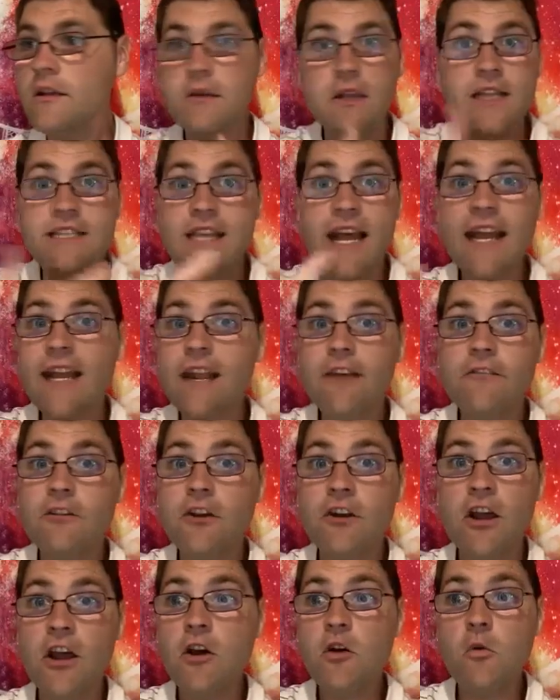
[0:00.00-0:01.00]
because I
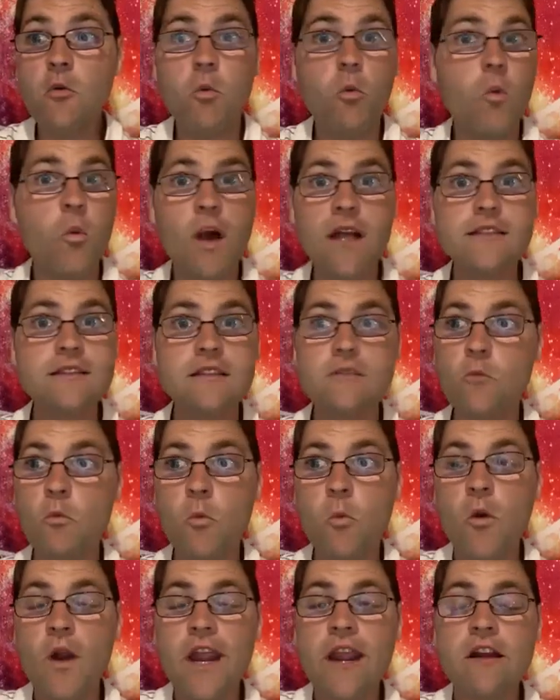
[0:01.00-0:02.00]
never know what
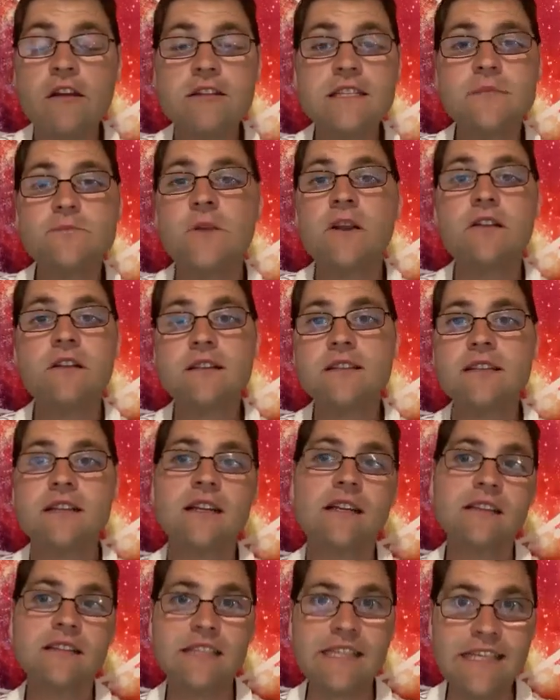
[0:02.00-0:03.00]
where spirit's
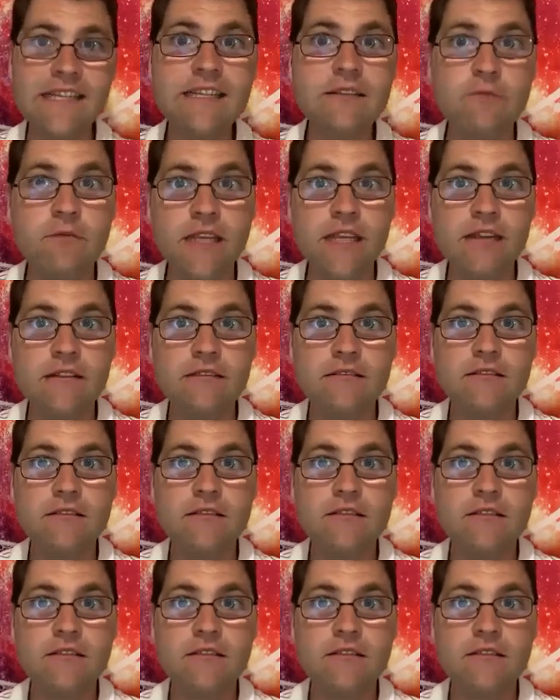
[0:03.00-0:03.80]
going to lead me